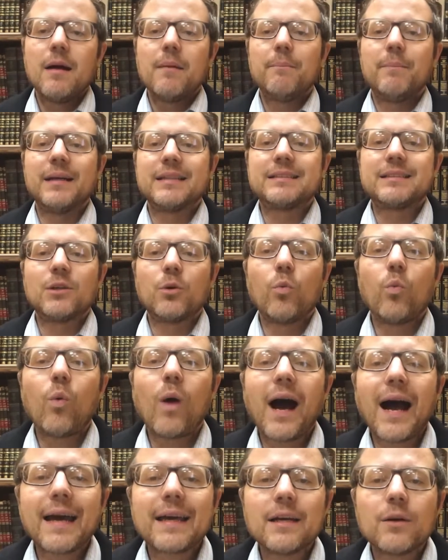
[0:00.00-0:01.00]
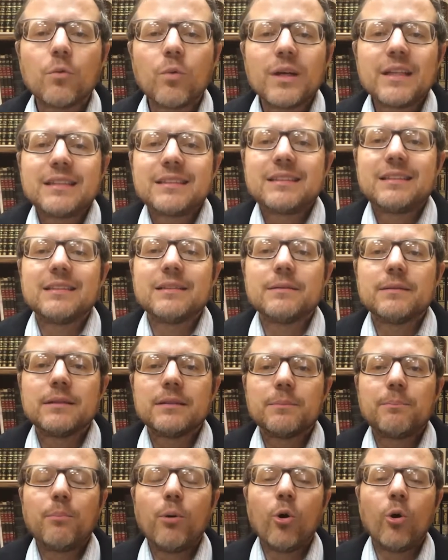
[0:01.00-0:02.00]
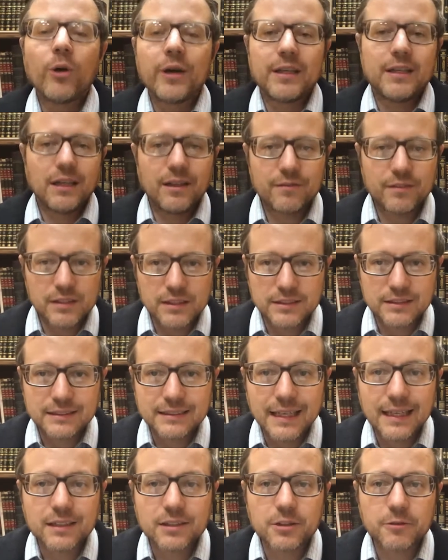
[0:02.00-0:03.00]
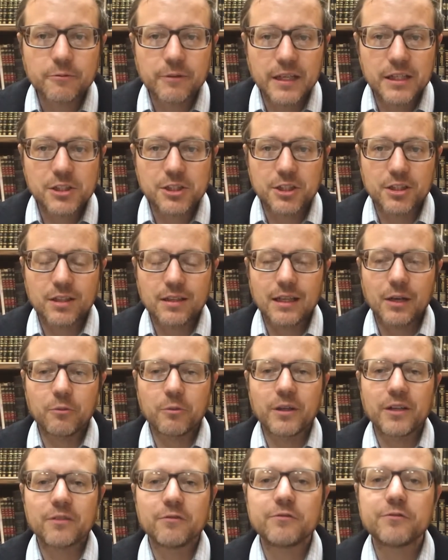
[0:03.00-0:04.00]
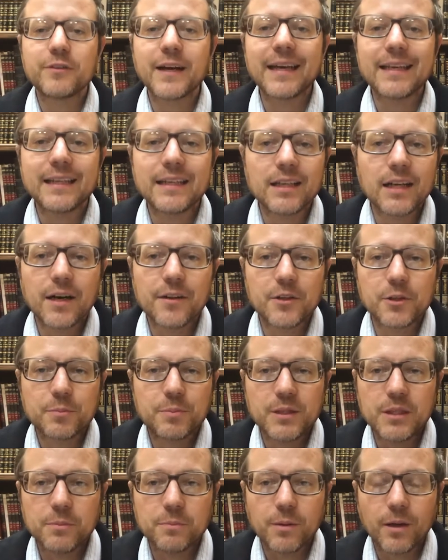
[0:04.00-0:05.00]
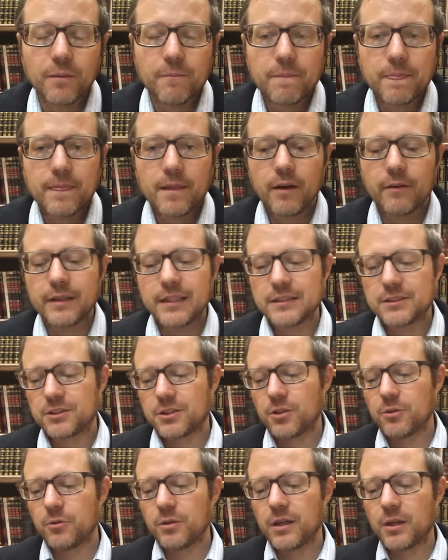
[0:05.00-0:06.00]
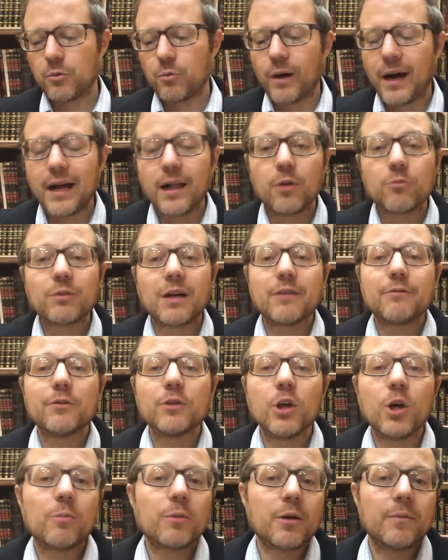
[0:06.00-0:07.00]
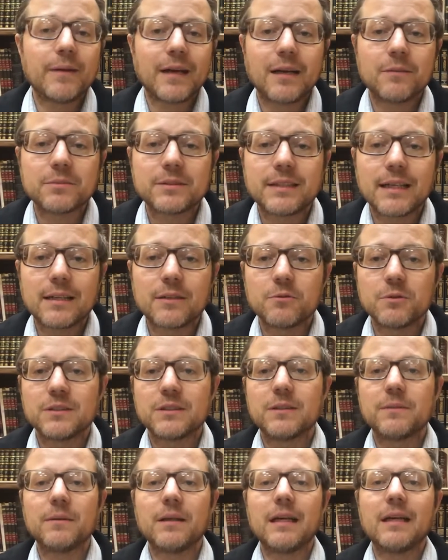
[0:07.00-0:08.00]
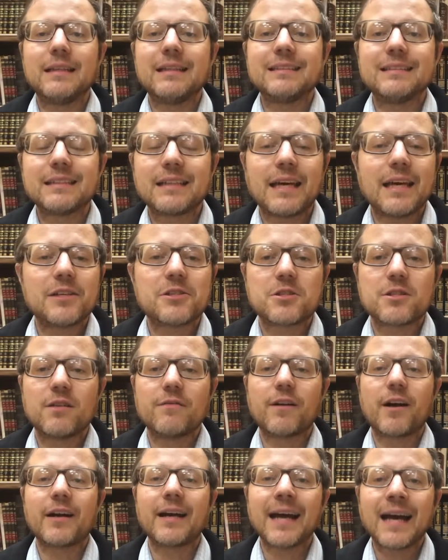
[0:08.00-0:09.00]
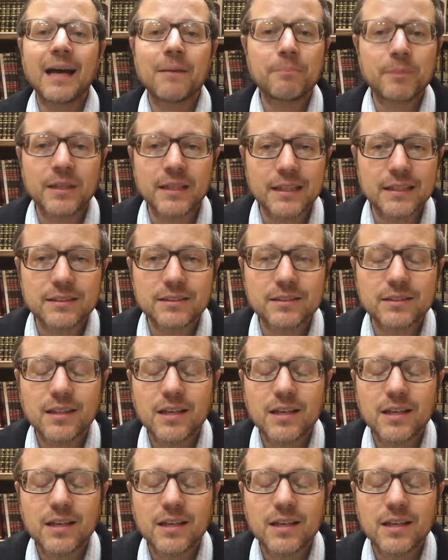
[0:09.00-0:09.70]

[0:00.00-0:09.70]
But why? What is the point of this declaration that we're inviting other people? All right, so while Rav Loberbaum said it was an indication of our happiness,